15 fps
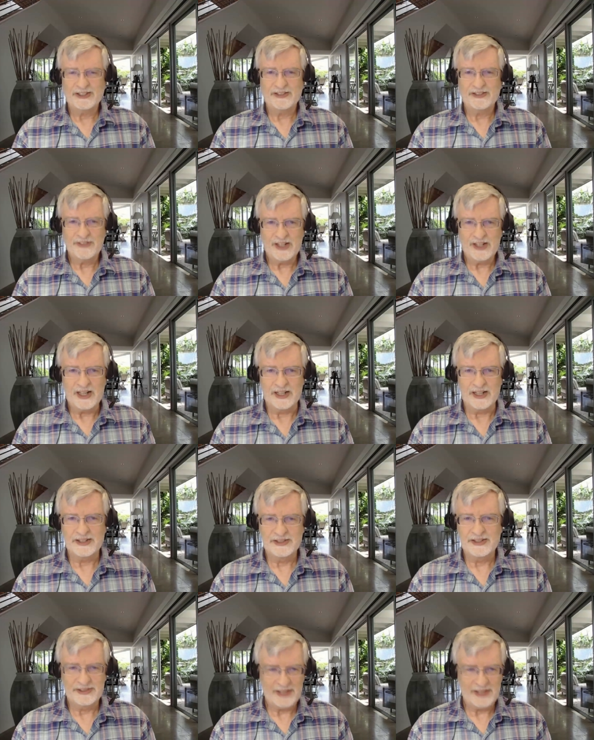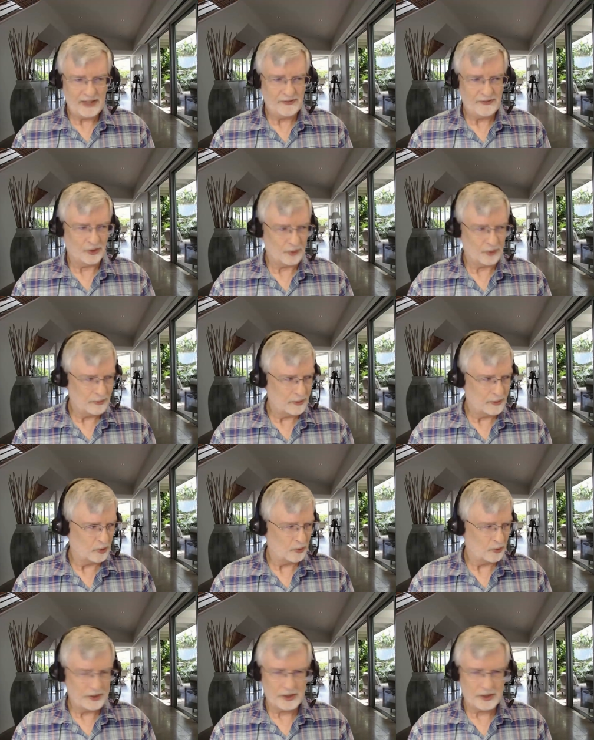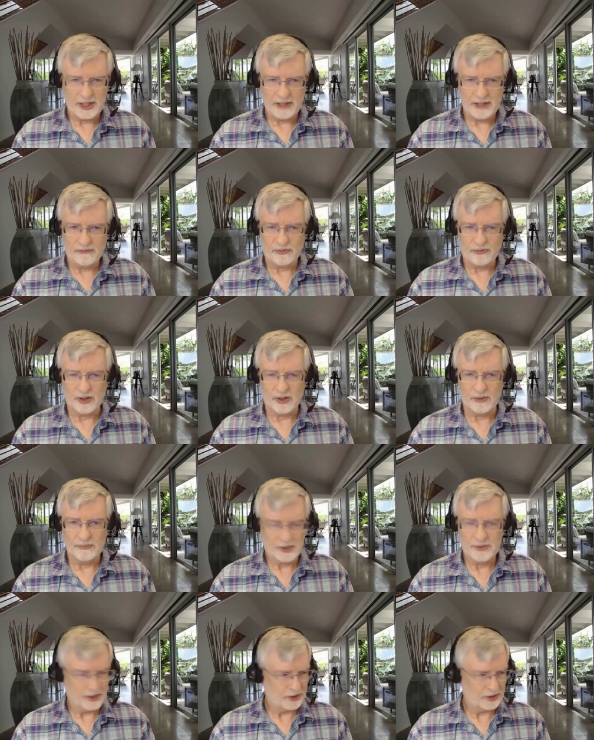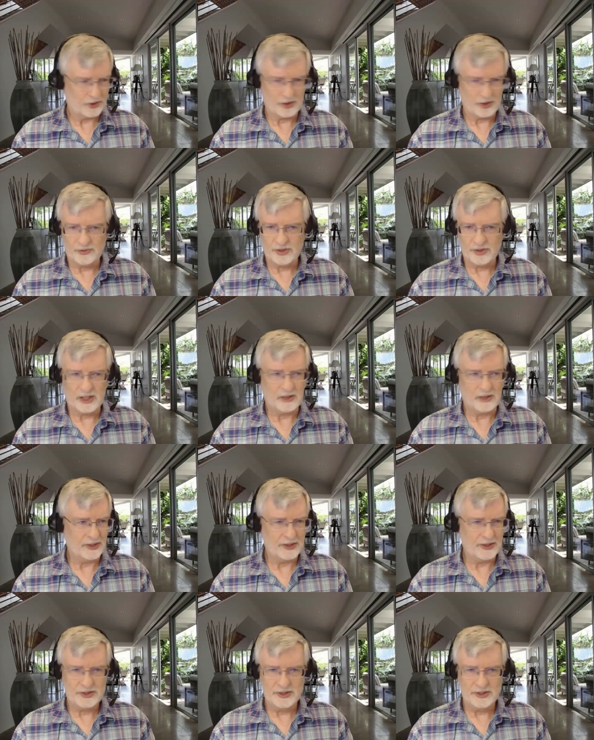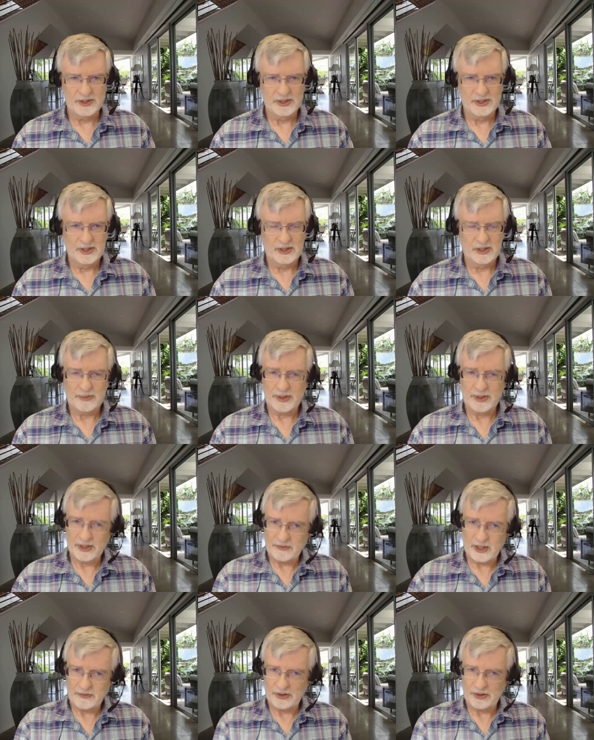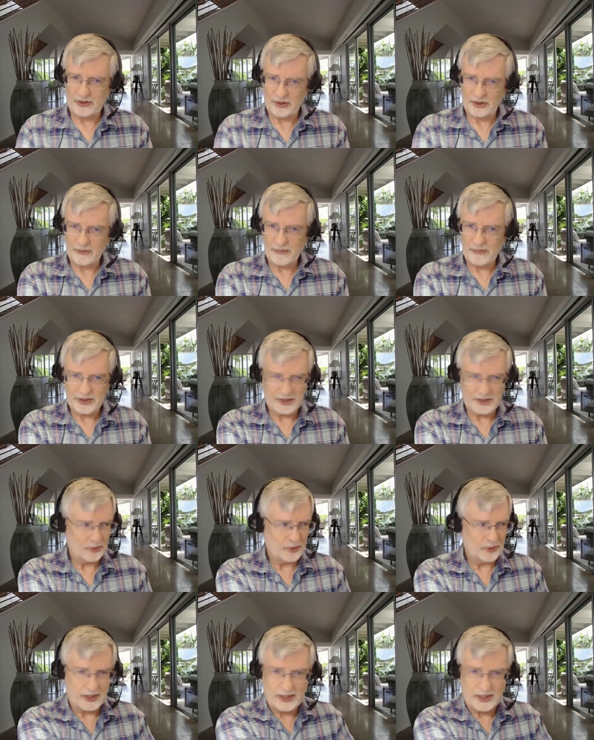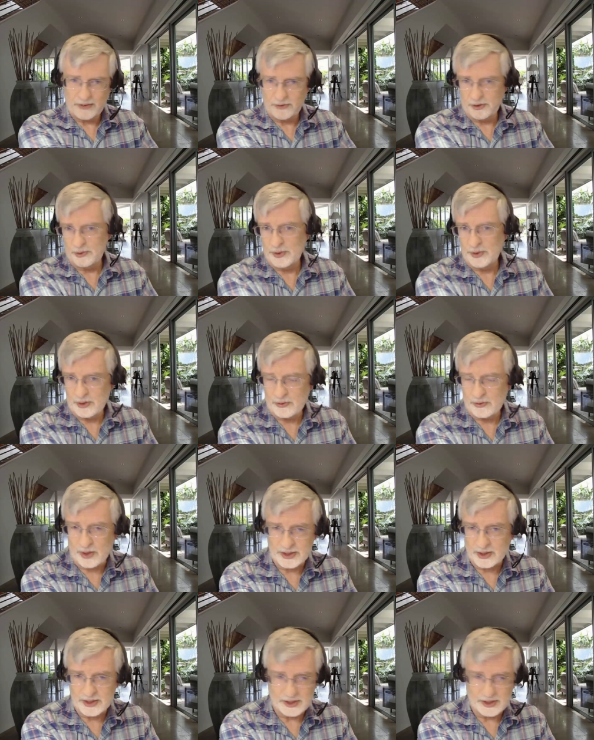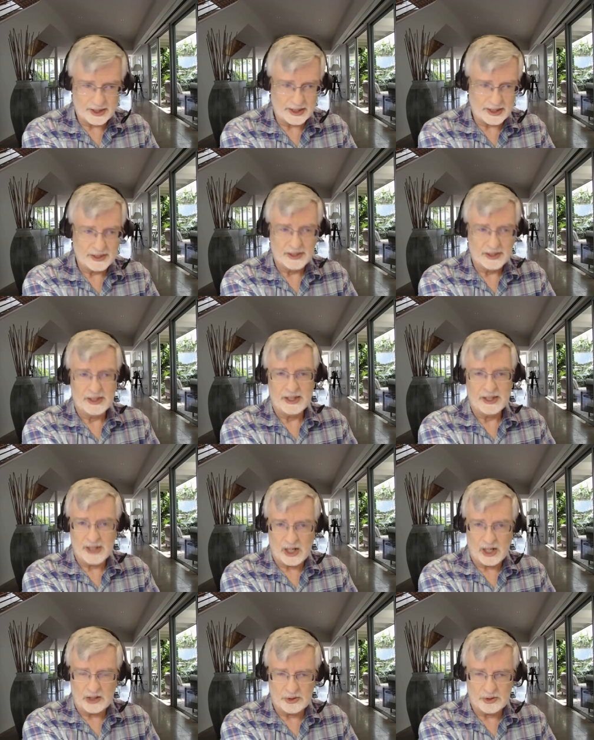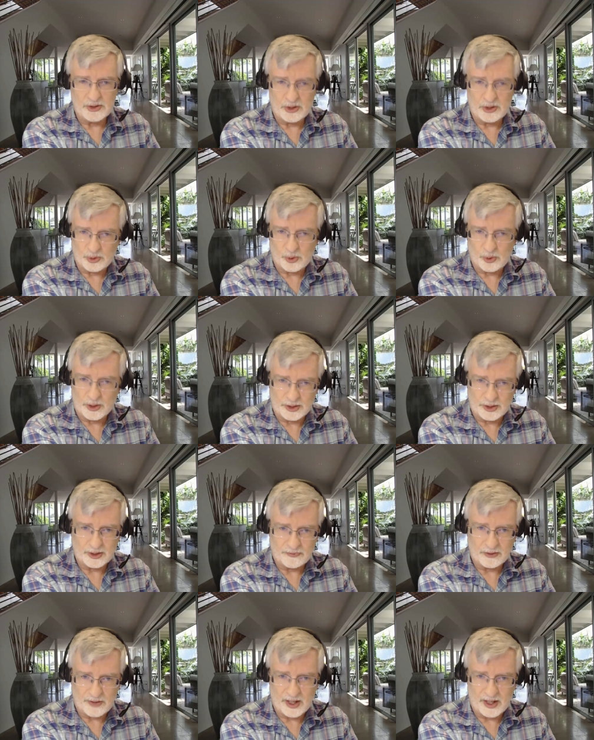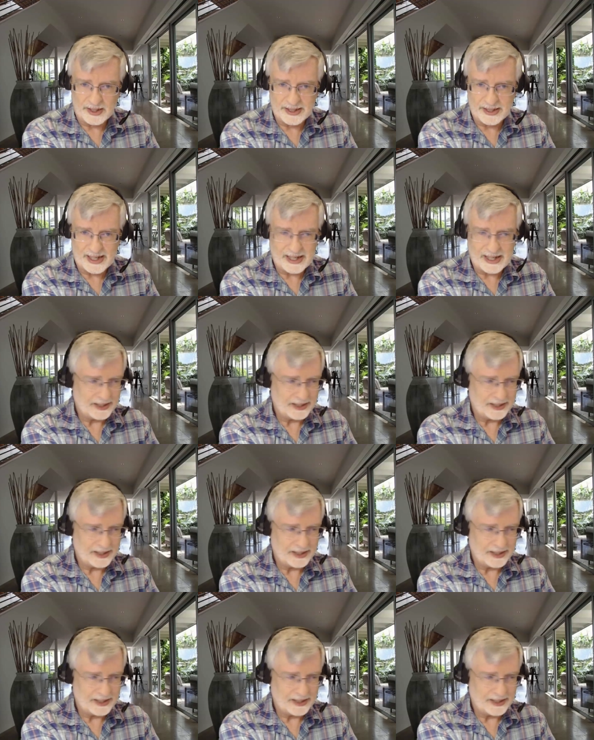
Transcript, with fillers: of God. He saved you. Remember where you came from. You didn't deserve salvation, but He loved you so much He didn't want to leave you in your fallen state. He knocked on your door until you finally got it